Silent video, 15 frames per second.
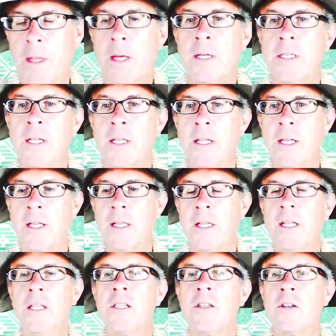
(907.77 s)
because it, it
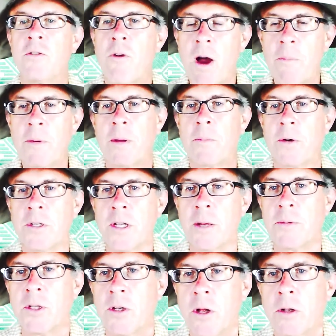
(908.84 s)
leads to dropping
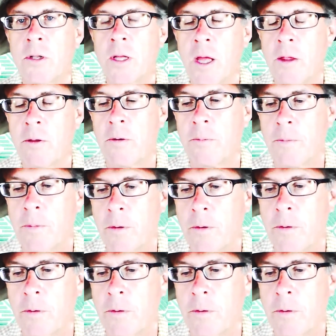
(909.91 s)
perception altogether.